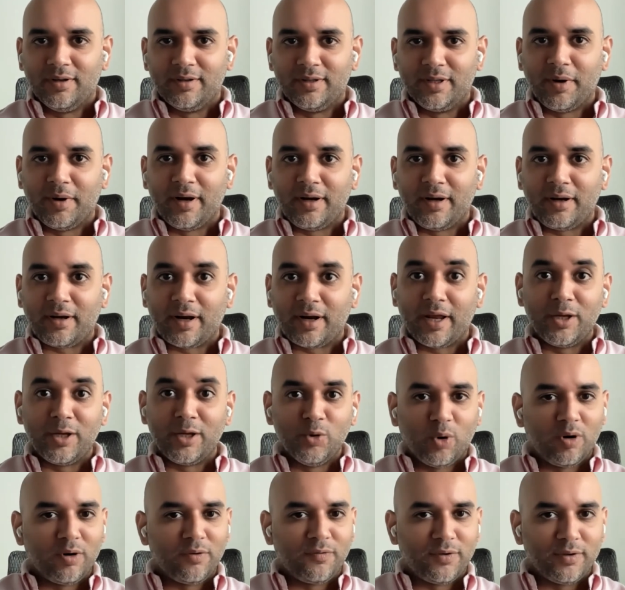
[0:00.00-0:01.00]
They might try
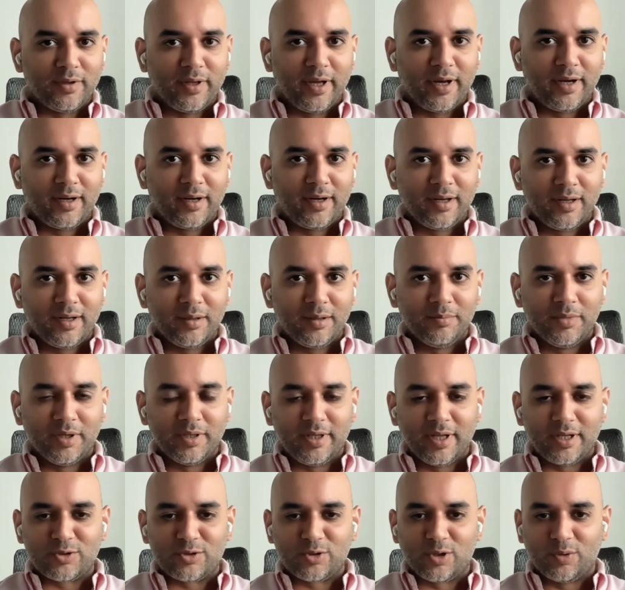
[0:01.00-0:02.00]
you out for that,
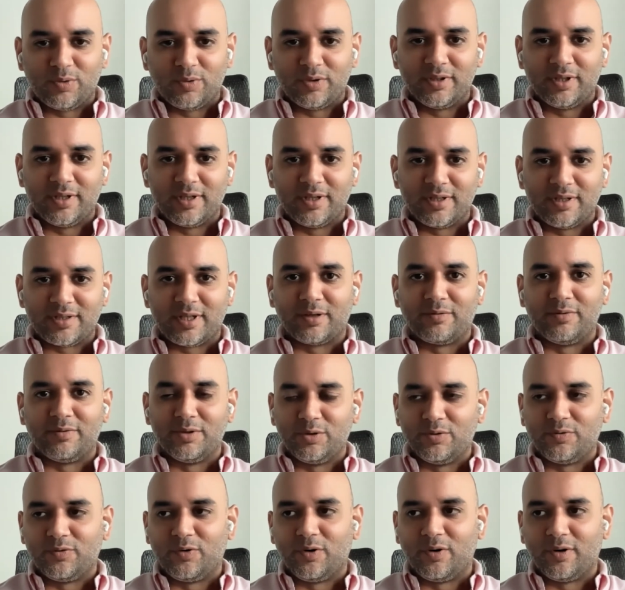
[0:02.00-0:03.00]
but that's not what they stick
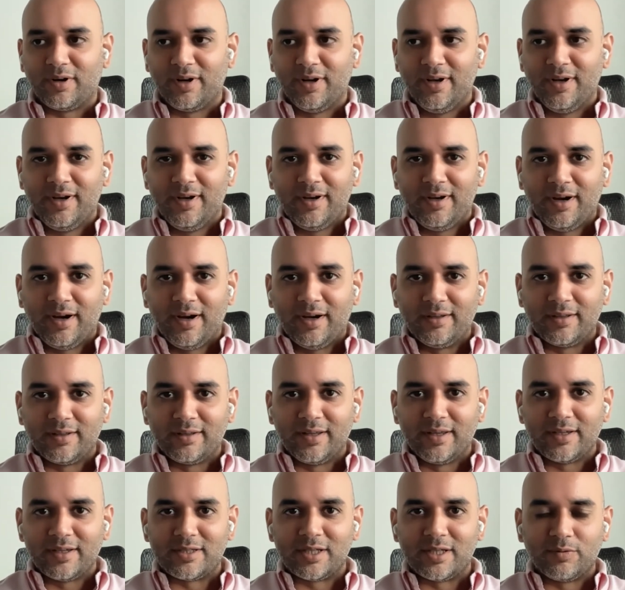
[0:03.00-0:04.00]
with you for. I
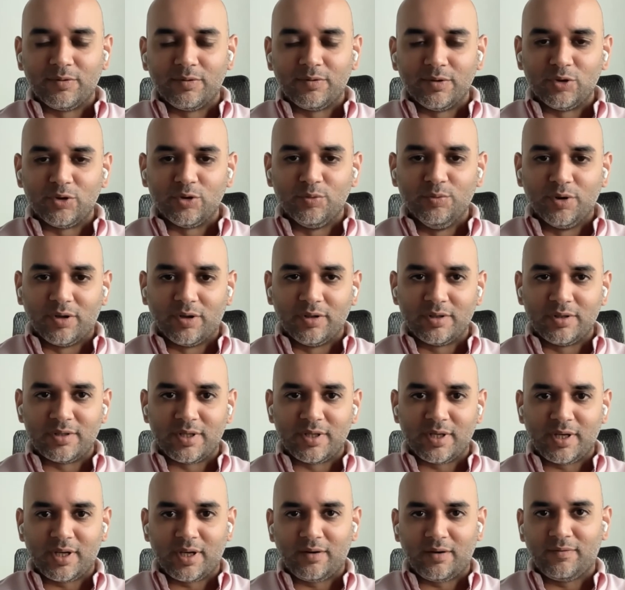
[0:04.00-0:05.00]
they stick with you
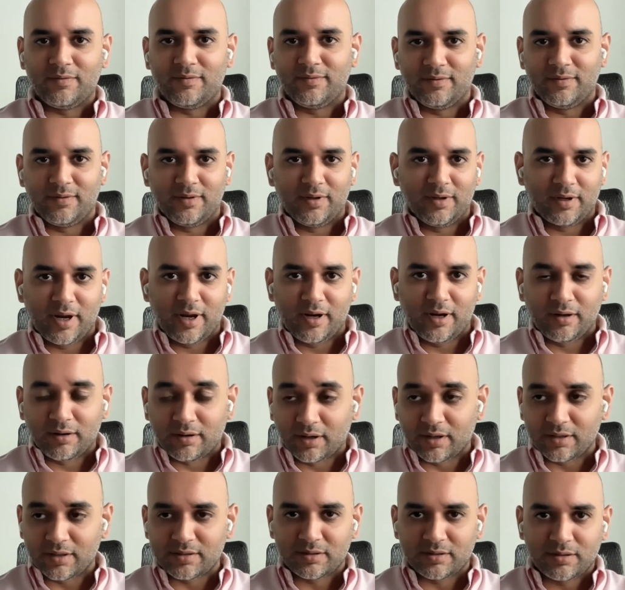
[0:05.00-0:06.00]
because they have, again,
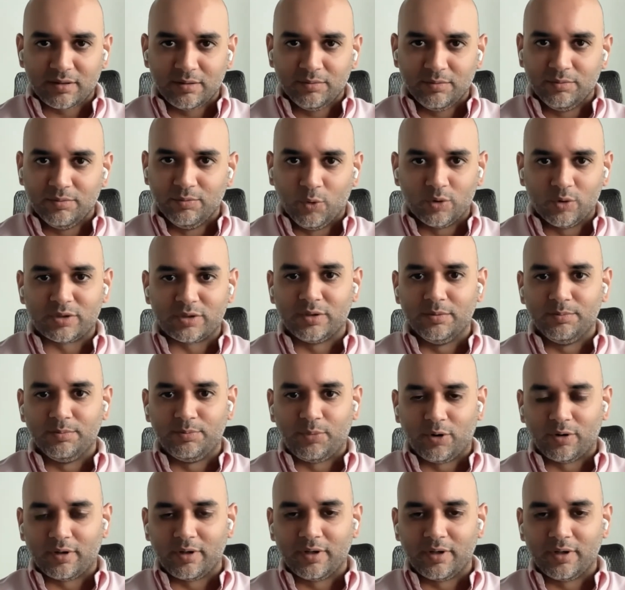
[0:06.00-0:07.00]
trust most
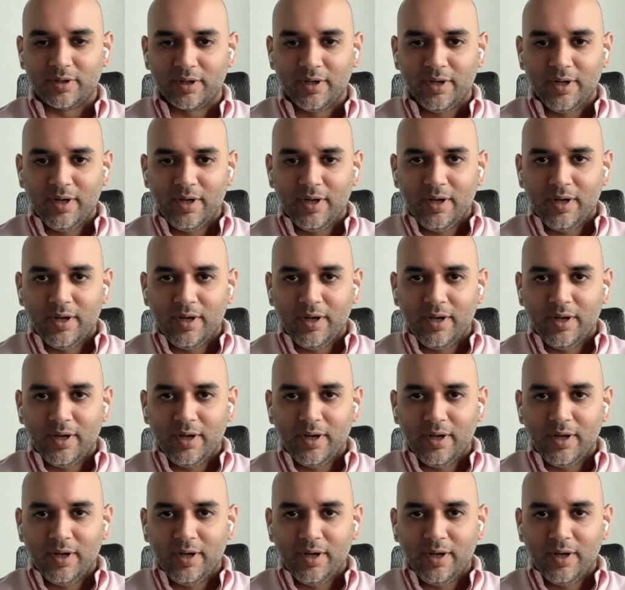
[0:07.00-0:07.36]
important.